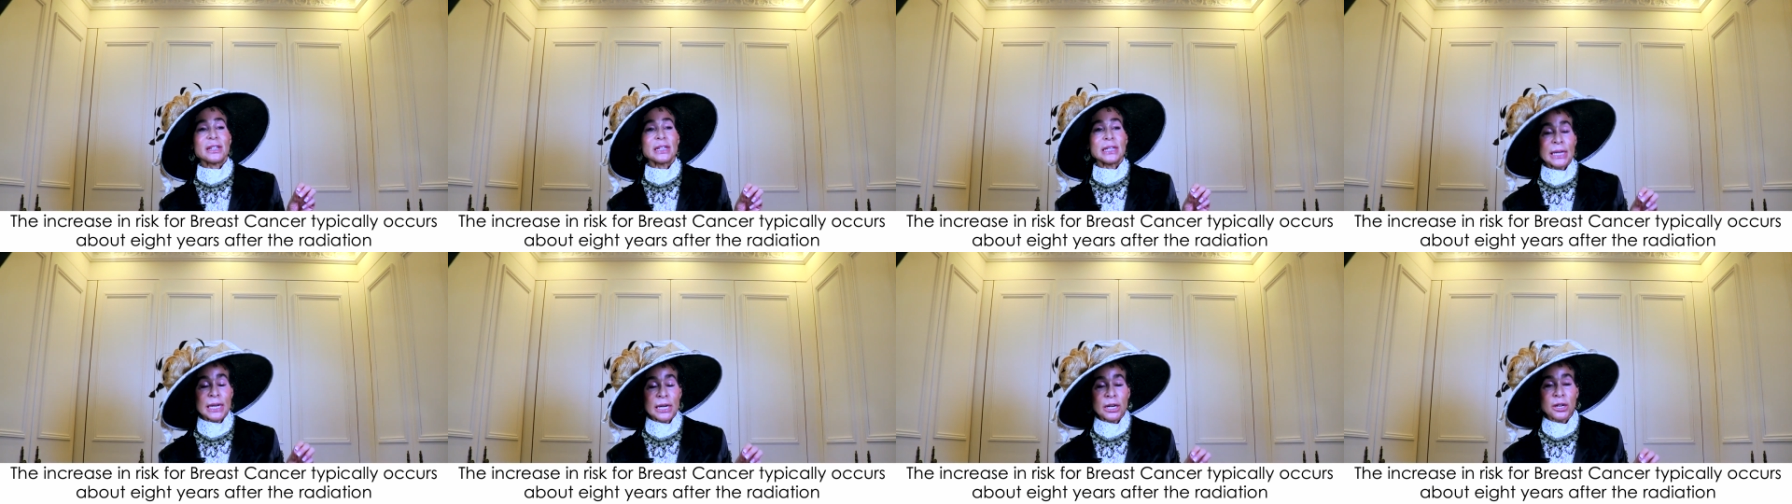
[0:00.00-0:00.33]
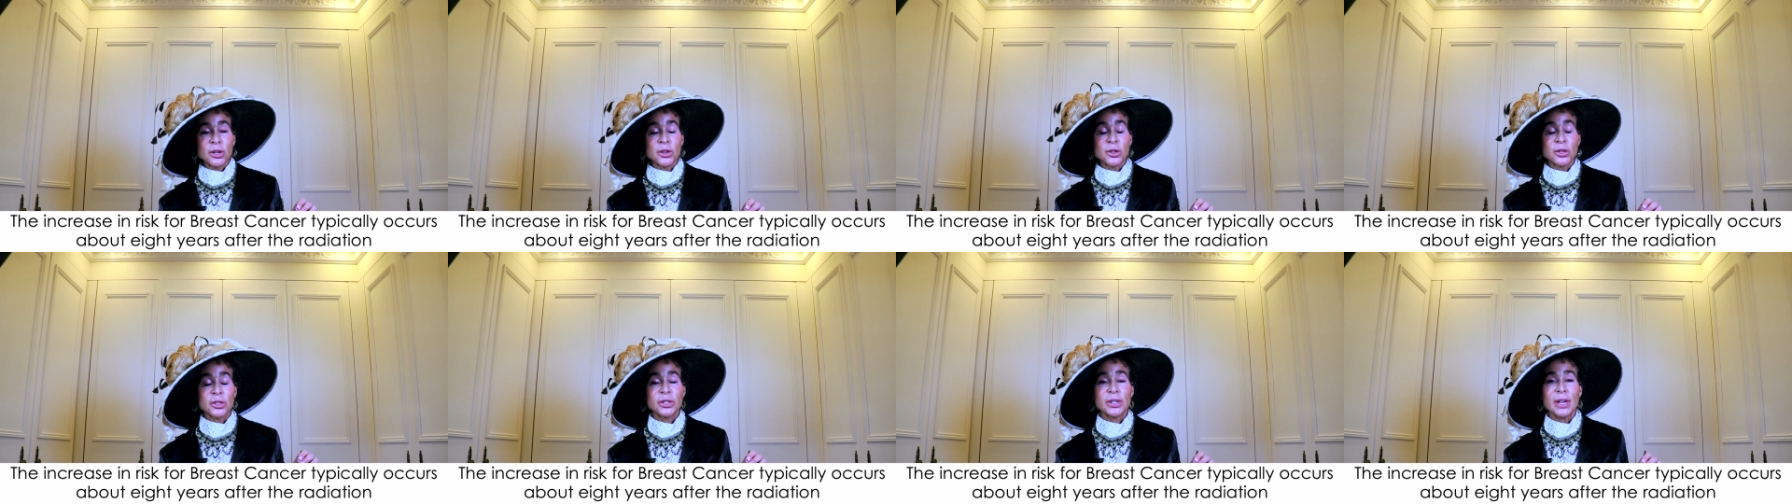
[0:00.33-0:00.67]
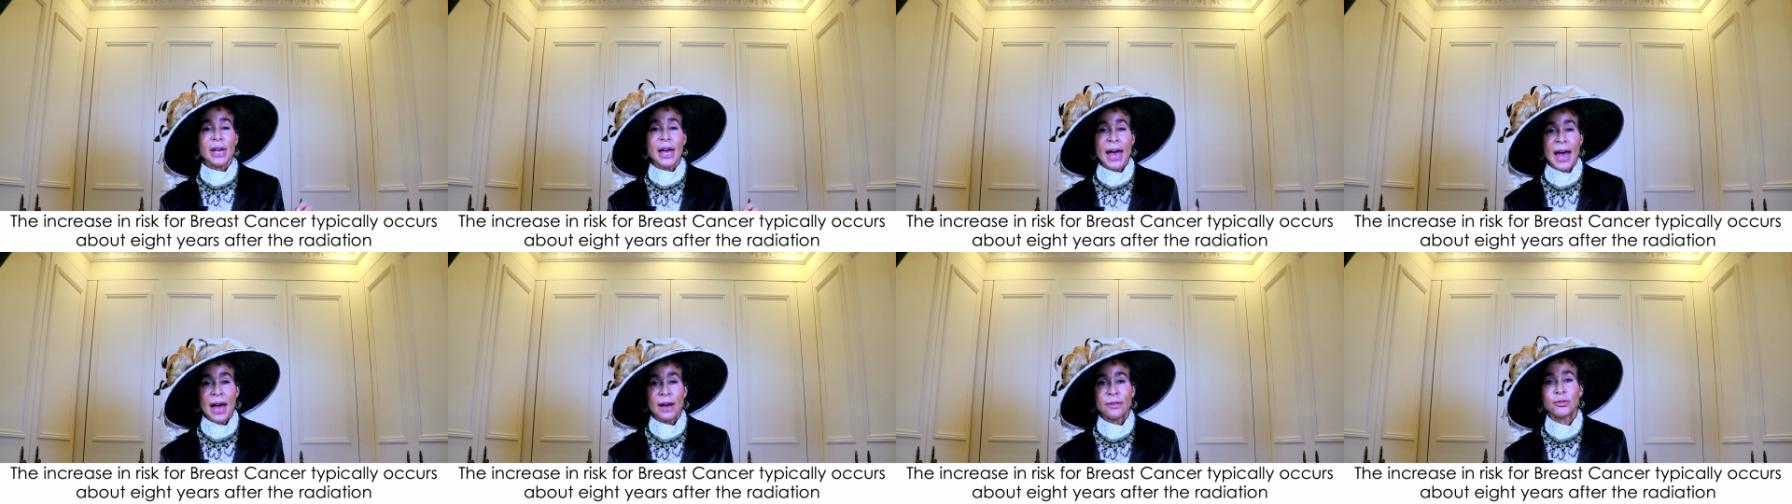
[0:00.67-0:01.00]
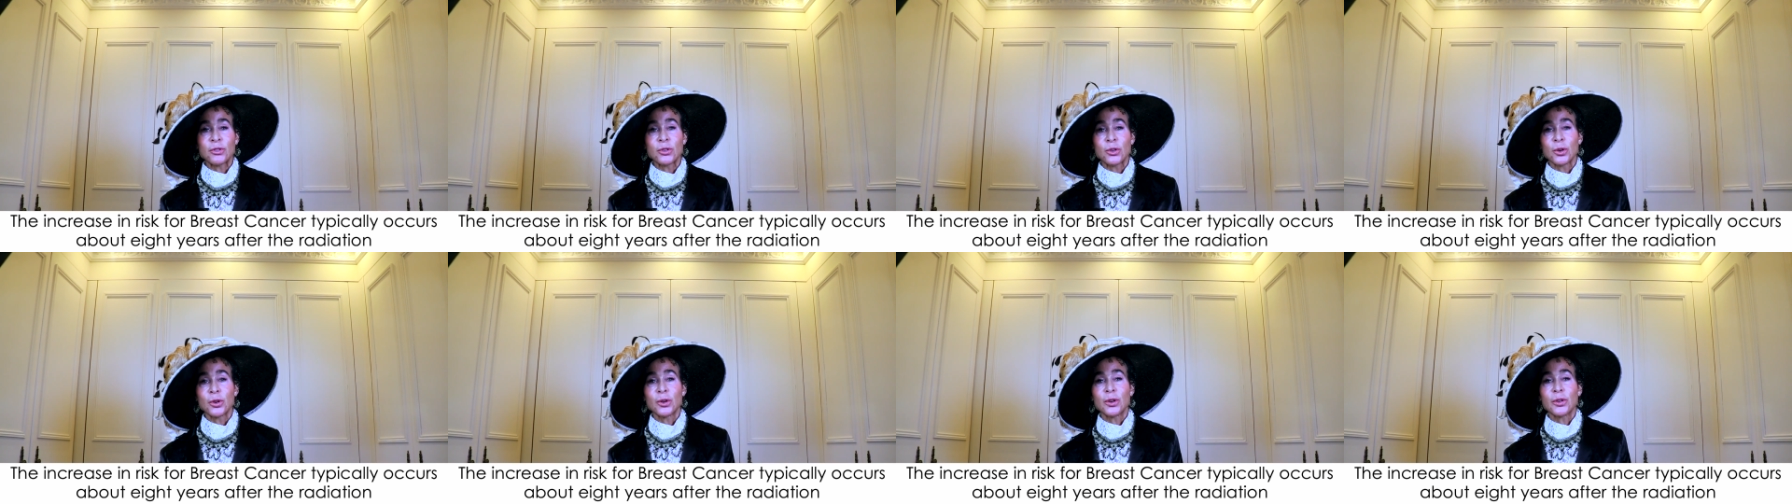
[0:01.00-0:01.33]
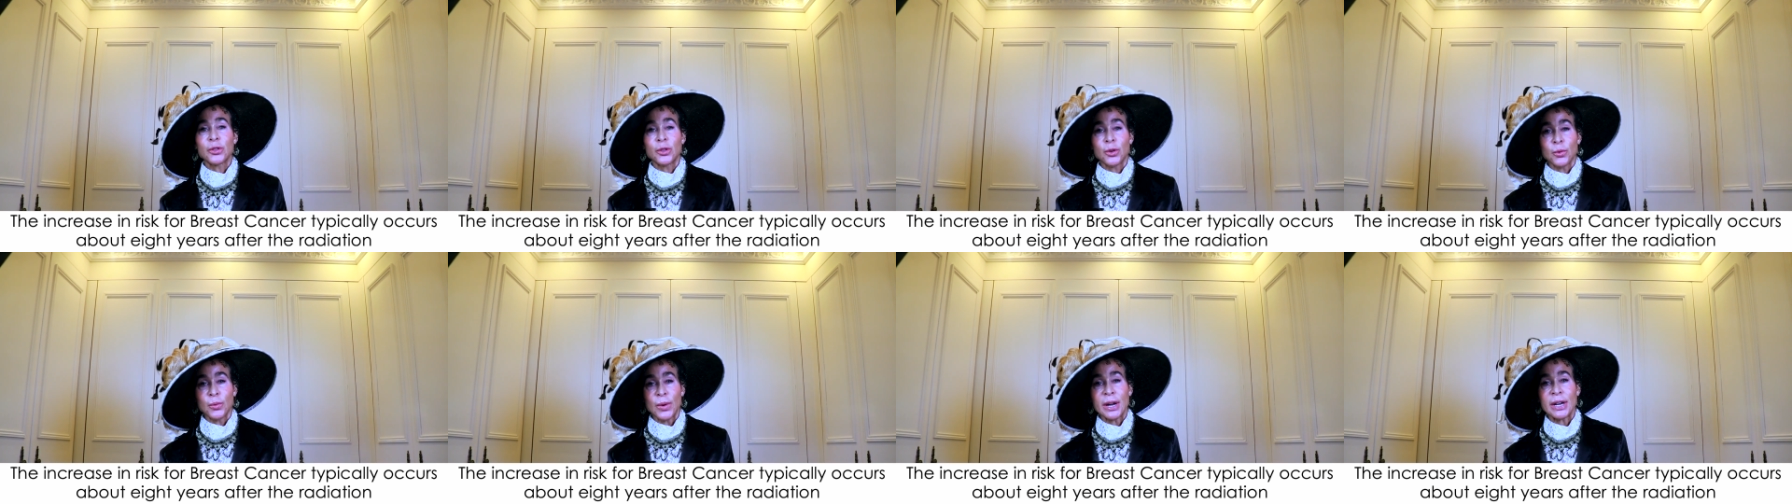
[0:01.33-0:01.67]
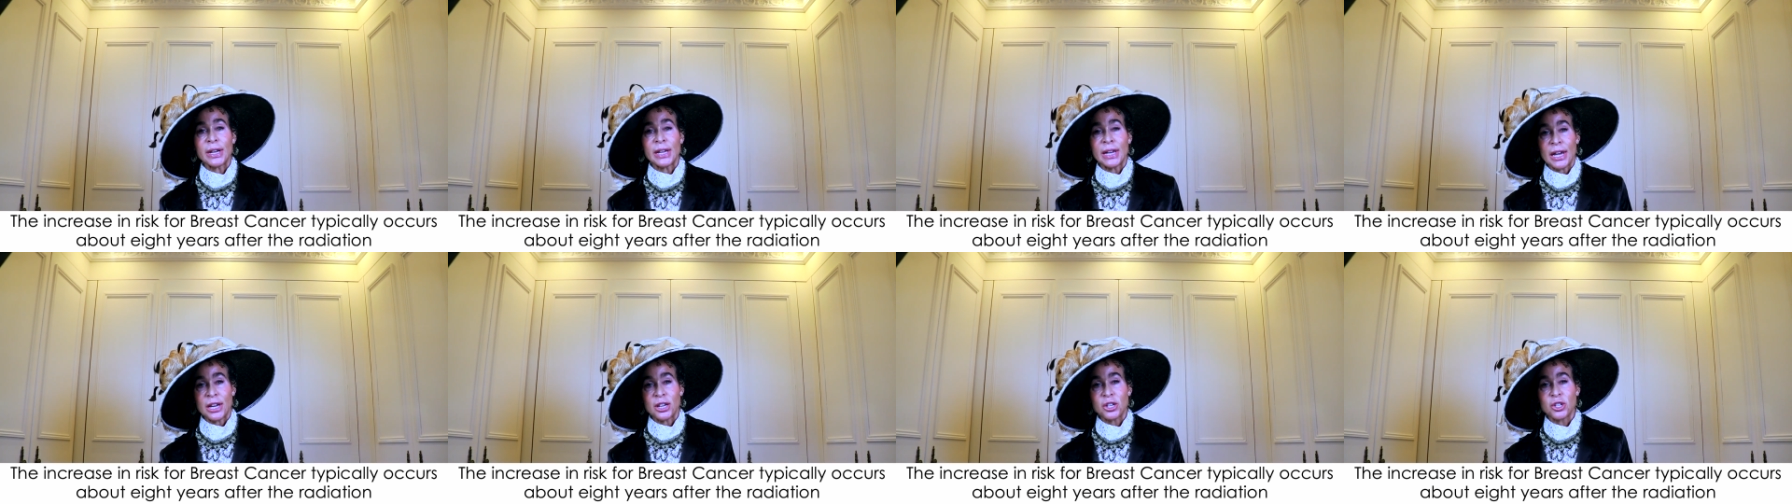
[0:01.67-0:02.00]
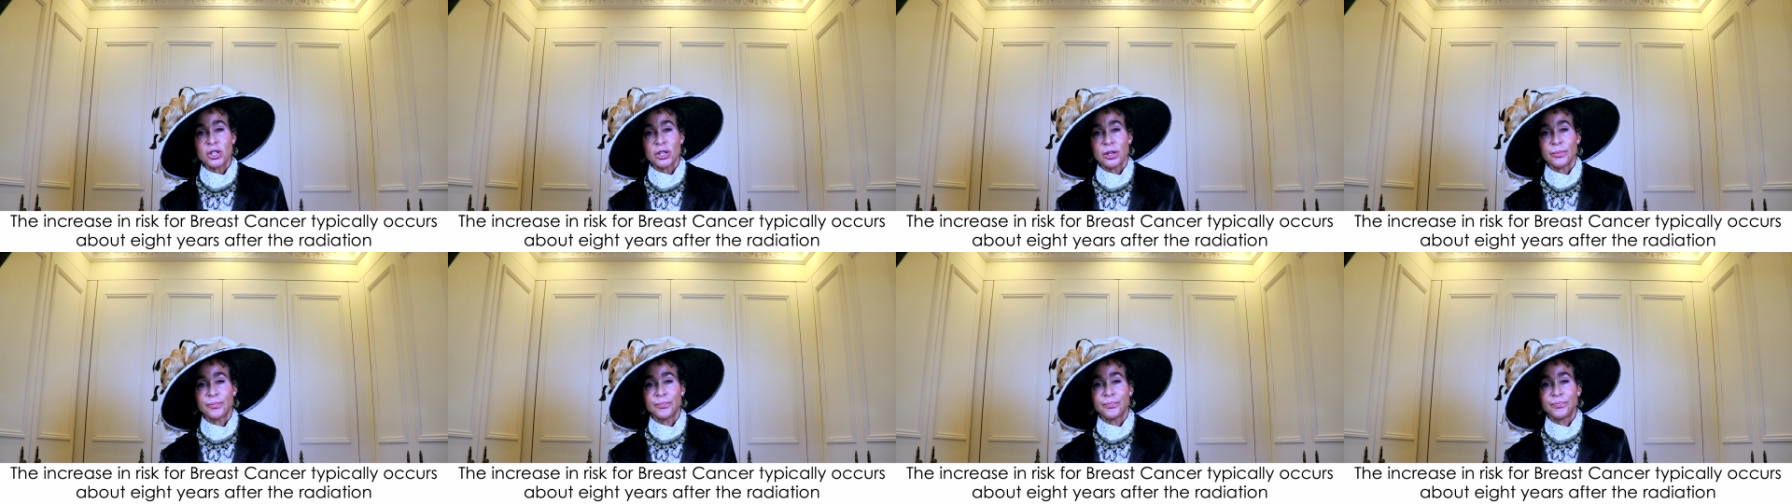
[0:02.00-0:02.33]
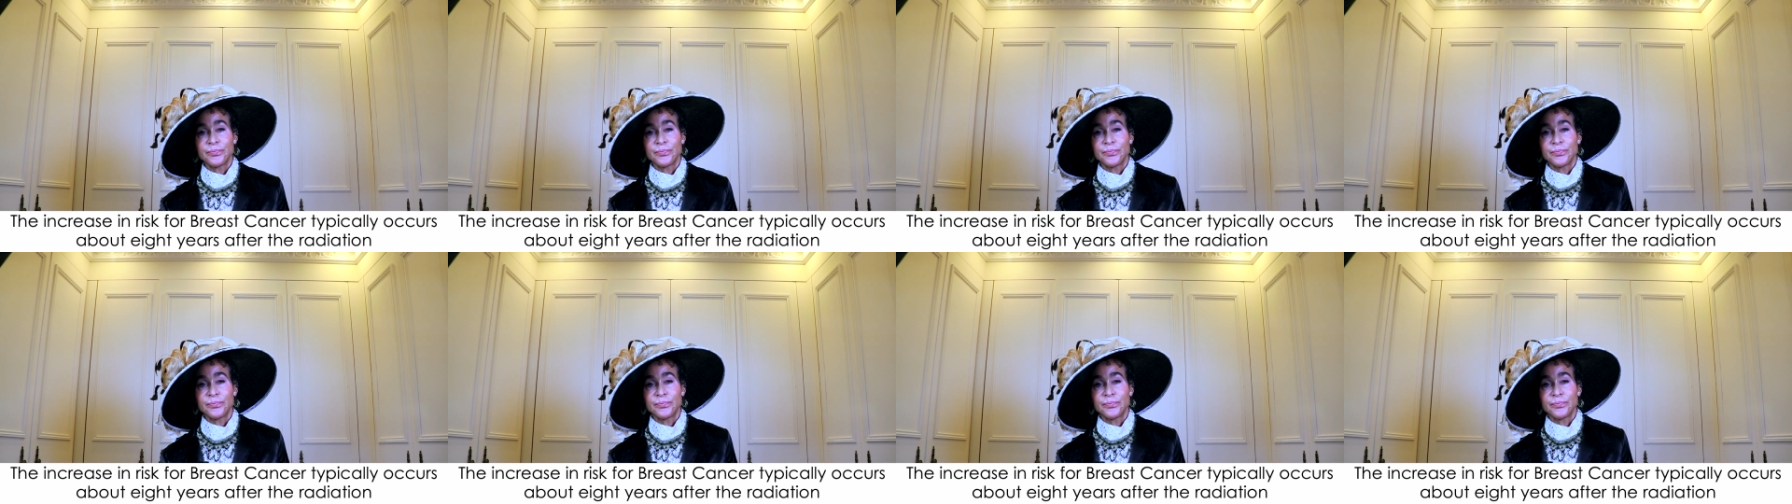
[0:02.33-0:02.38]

years after the radiation.